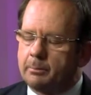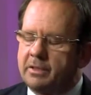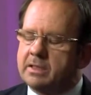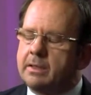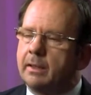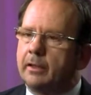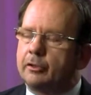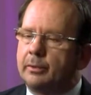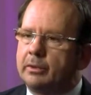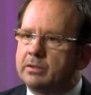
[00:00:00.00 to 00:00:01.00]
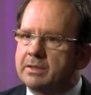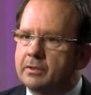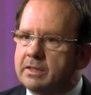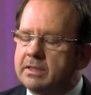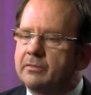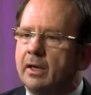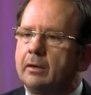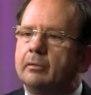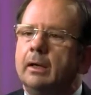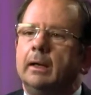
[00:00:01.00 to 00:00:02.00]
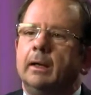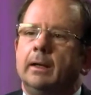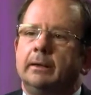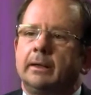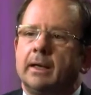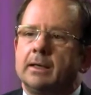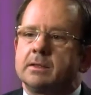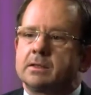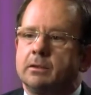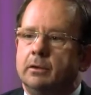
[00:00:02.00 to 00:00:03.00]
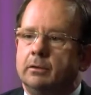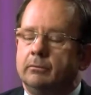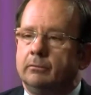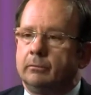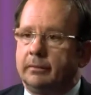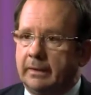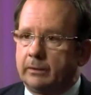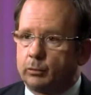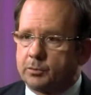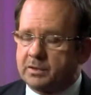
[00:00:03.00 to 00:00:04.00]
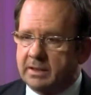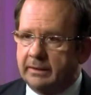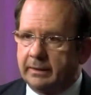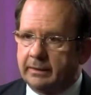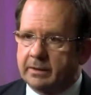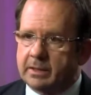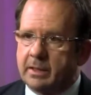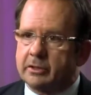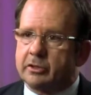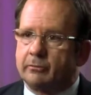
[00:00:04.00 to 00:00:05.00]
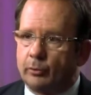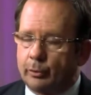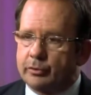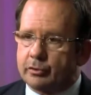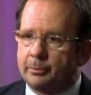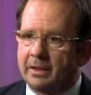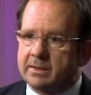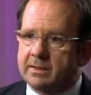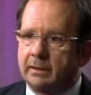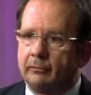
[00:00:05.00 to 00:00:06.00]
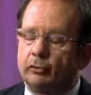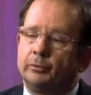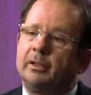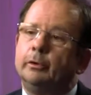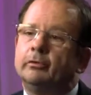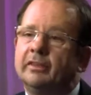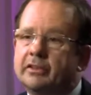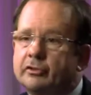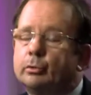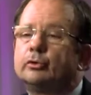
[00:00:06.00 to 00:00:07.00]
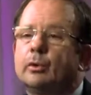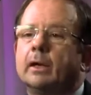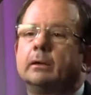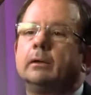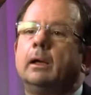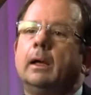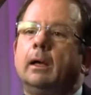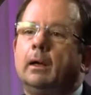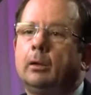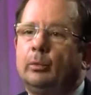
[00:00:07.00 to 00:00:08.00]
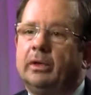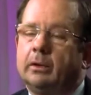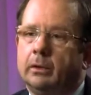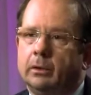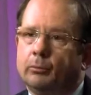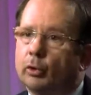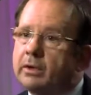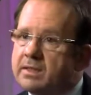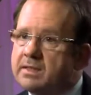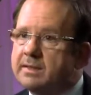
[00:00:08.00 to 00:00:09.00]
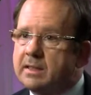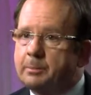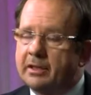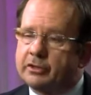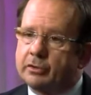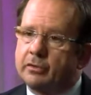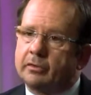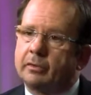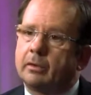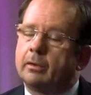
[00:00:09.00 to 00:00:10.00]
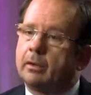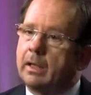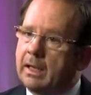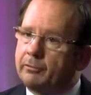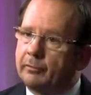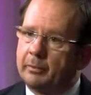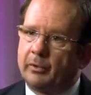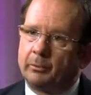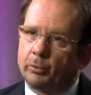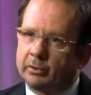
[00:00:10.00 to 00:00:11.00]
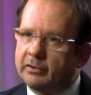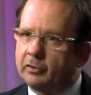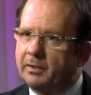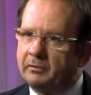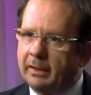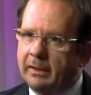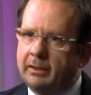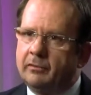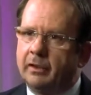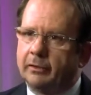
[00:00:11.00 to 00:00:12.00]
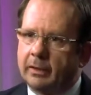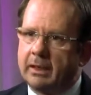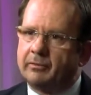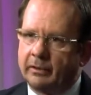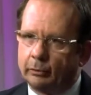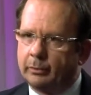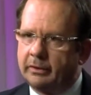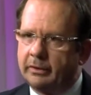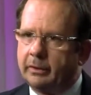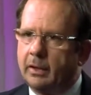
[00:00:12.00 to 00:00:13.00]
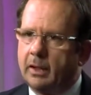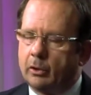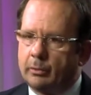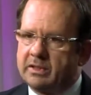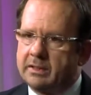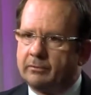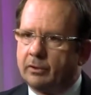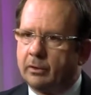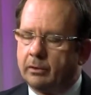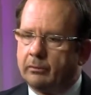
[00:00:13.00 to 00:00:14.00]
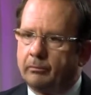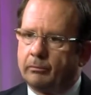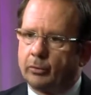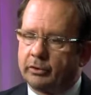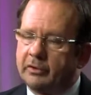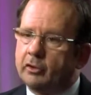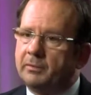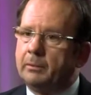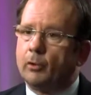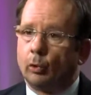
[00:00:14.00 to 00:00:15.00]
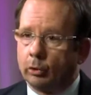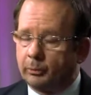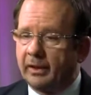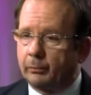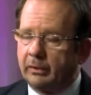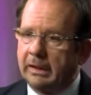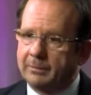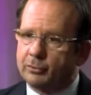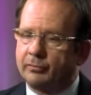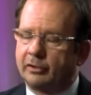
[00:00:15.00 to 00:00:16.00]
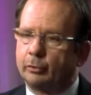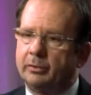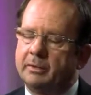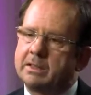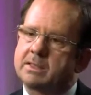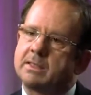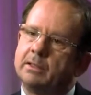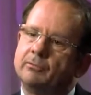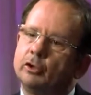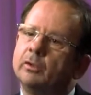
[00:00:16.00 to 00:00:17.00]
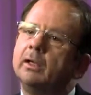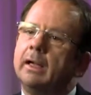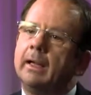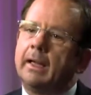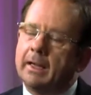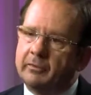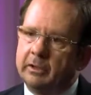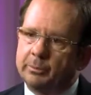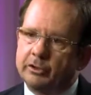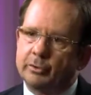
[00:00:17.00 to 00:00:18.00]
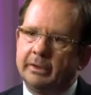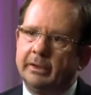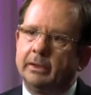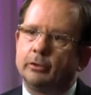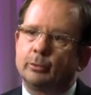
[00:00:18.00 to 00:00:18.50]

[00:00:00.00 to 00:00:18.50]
PCI 32765, that was presented at this ASH, focused on mantle cell lymphoma in the phase 2 trial with more than 60 patients. Half of them were bortezomib naive, the other half had already received bortezomib, all were relapsed refractory mantle cell lymphoma, heavily pretreated.